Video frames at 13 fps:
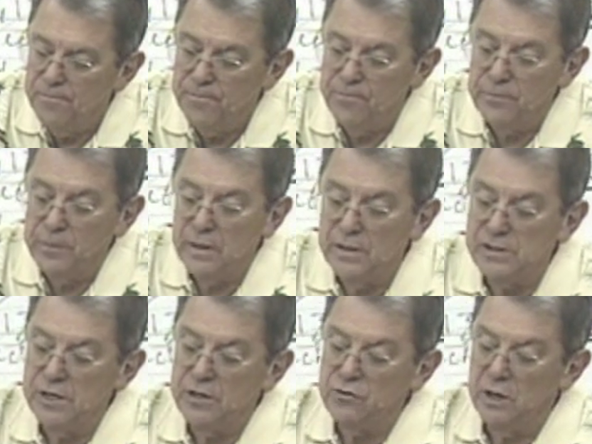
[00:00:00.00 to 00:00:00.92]
Is
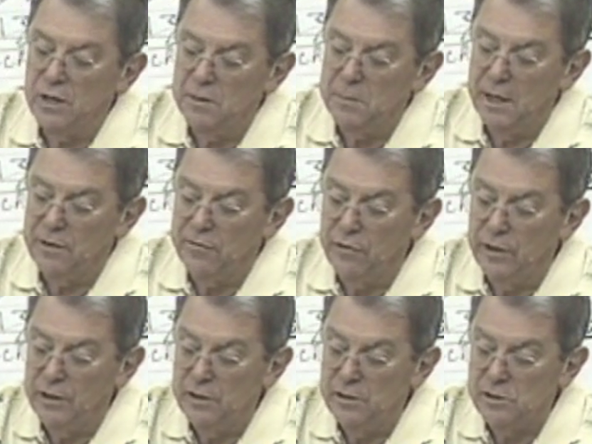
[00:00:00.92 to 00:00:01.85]
he trying to make
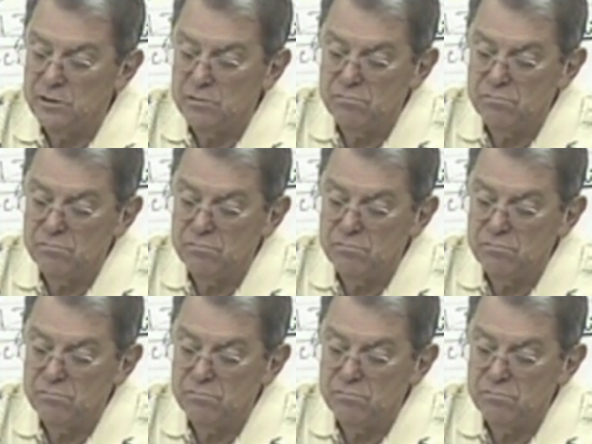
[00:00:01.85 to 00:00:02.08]
friends?